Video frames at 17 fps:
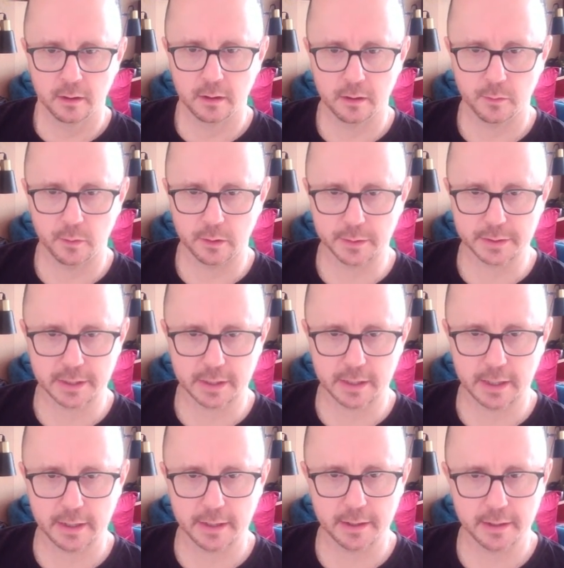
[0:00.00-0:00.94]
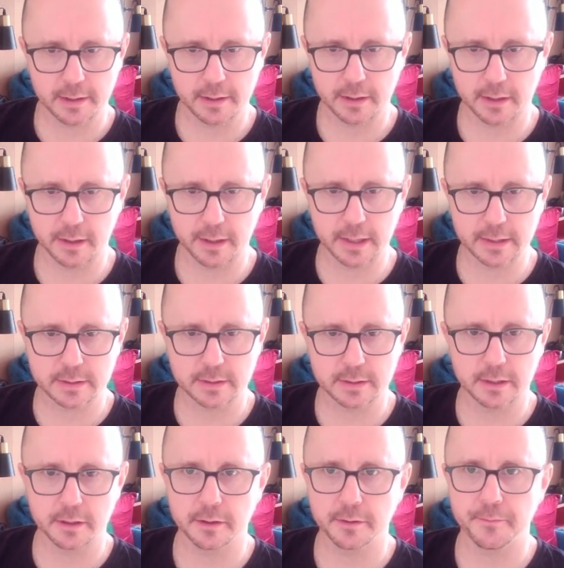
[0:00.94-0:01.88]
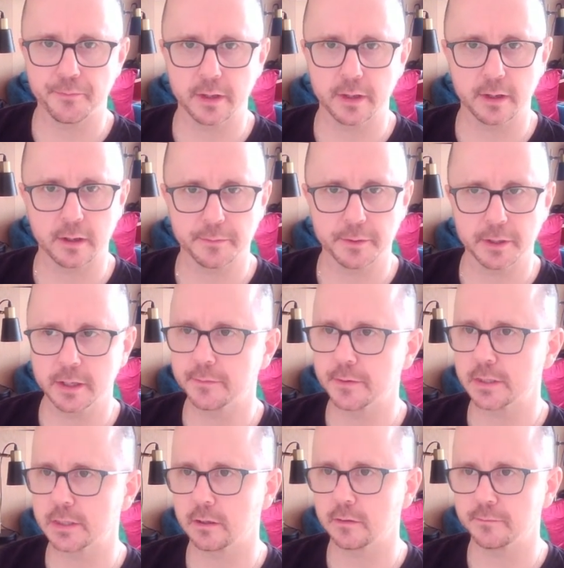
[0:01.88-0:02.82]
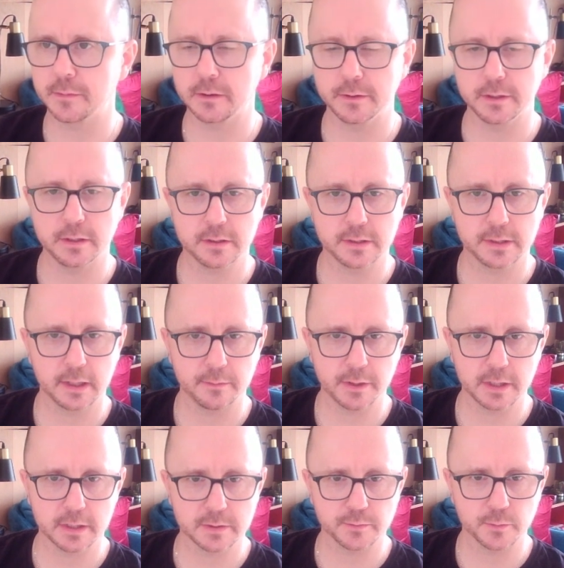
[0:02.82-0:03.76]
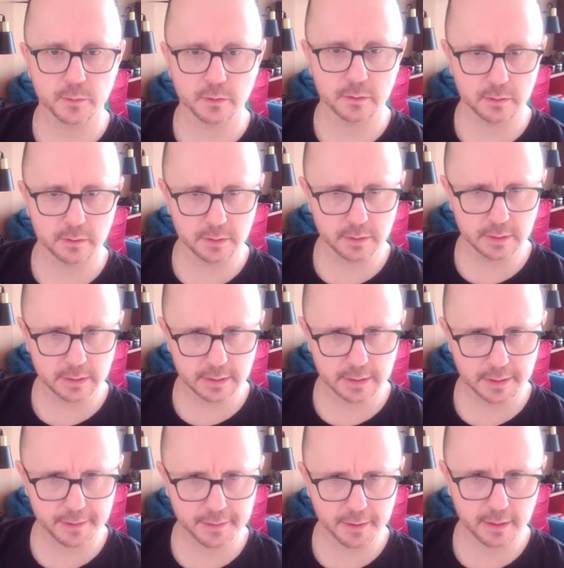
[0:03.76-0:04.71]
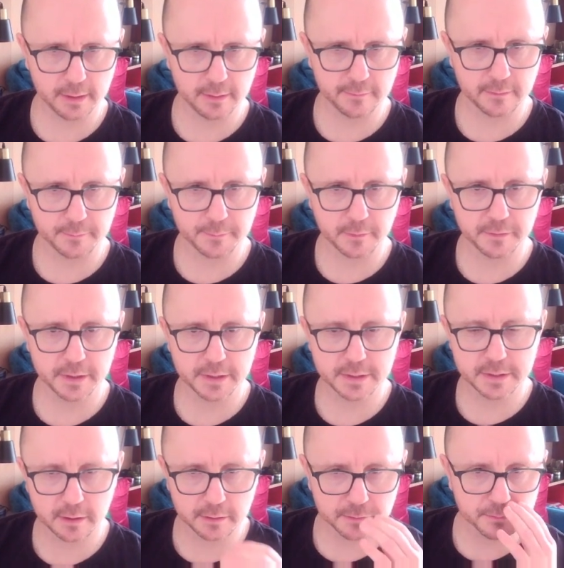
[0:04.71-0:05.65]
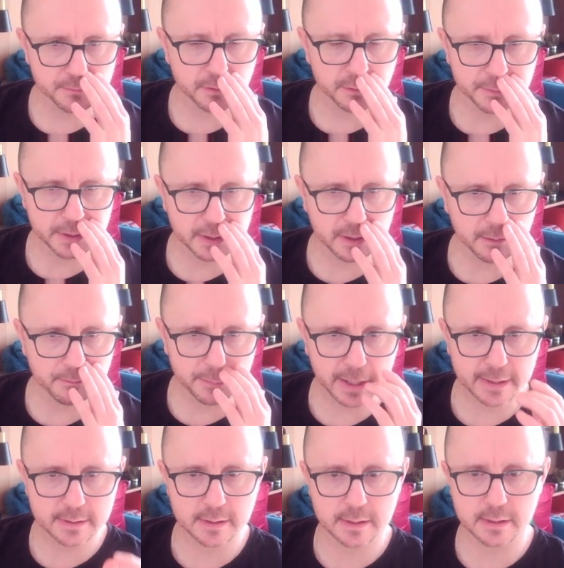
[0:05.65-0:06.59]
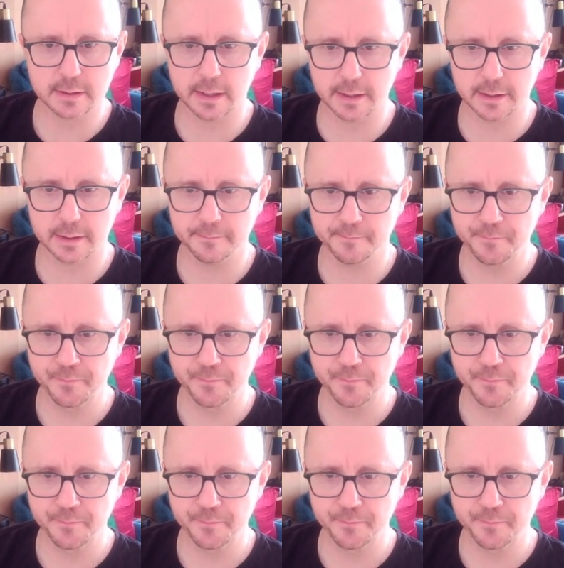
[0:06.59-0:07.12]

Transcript: where was I? Oh yes, so I'm going to give myself maybe 10 minutes more, and then if I'm not finished, I'll probably come back to this later.